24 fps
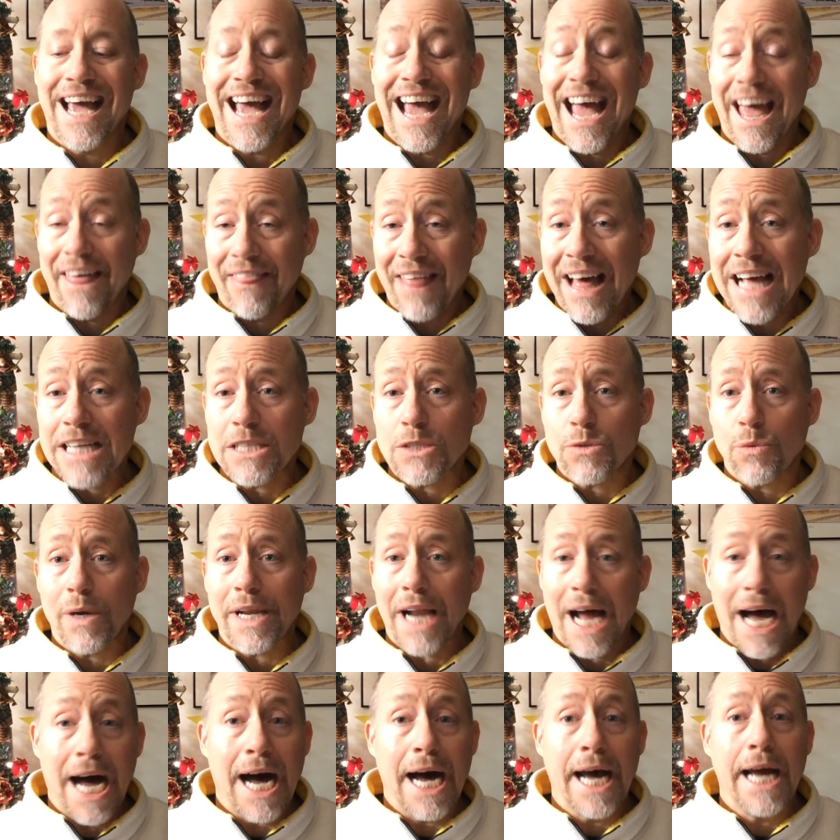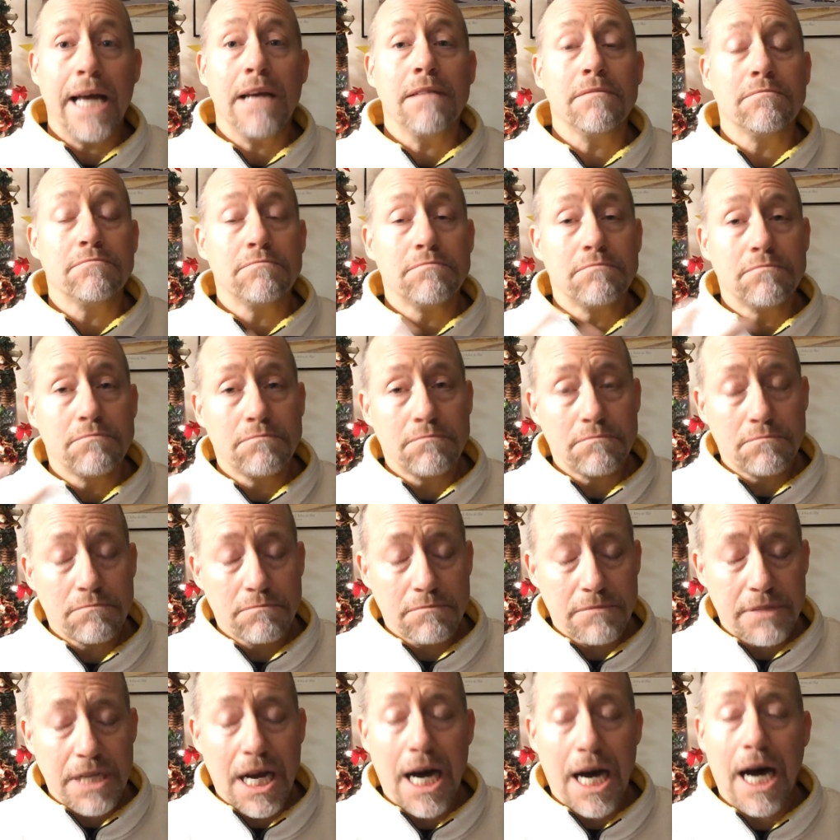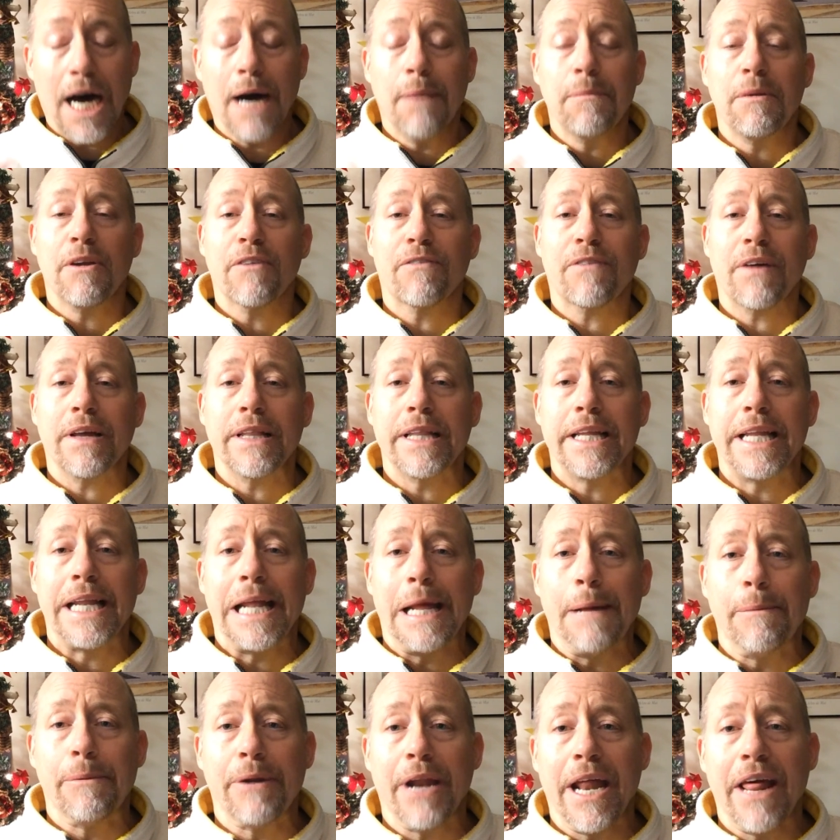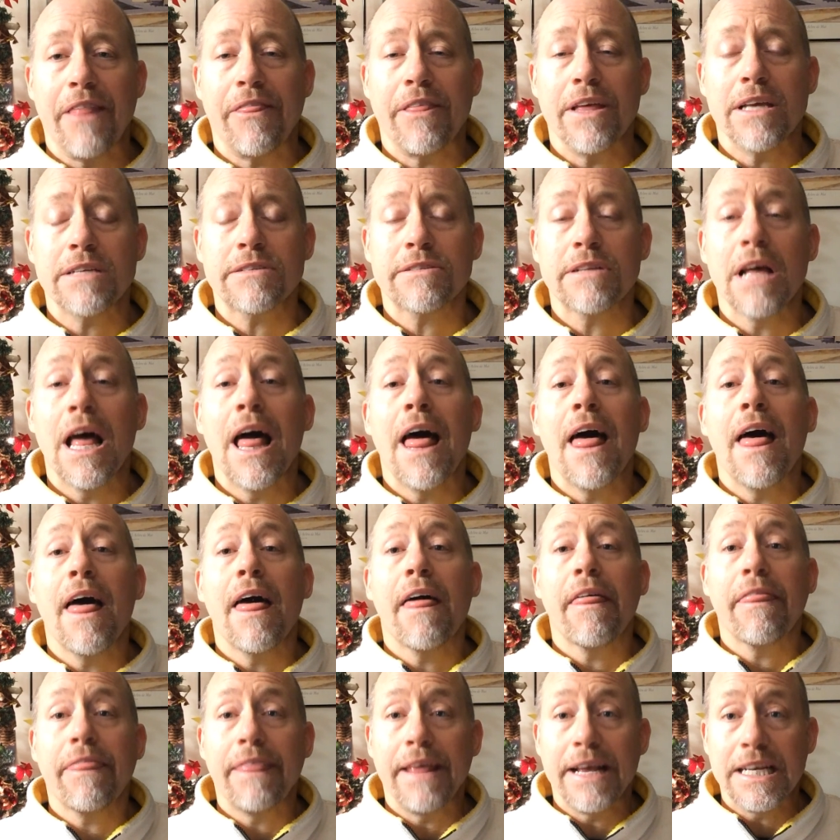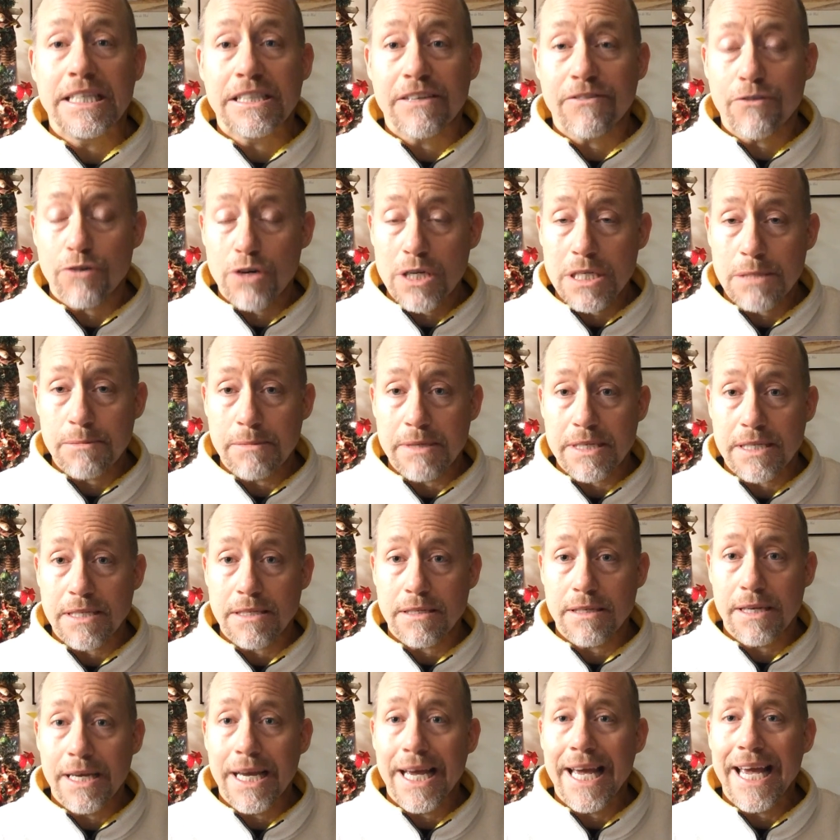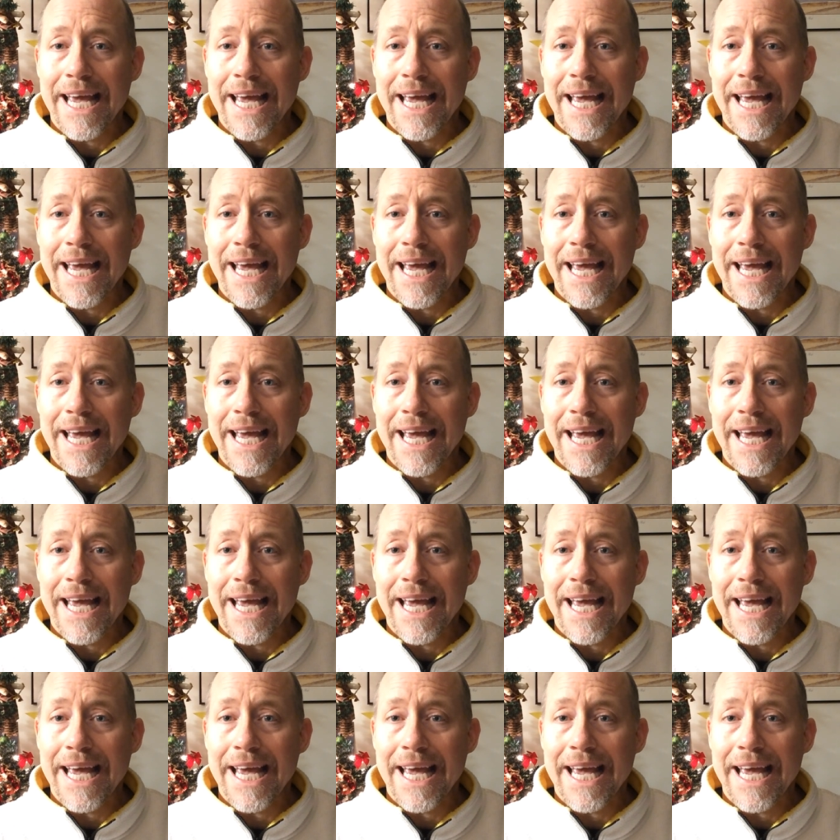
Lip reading: And that's what I, Tom, your friendly neighborhood atheist, thinks of Christmas.